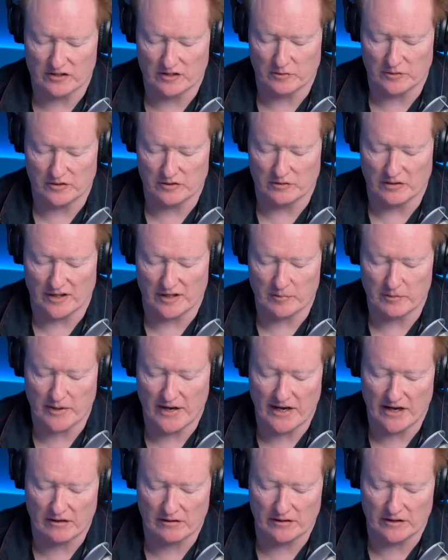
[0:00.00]
that would do like a
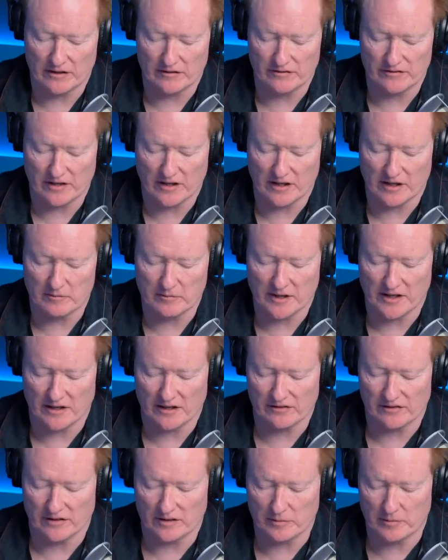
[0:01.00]
parody of Time magazine,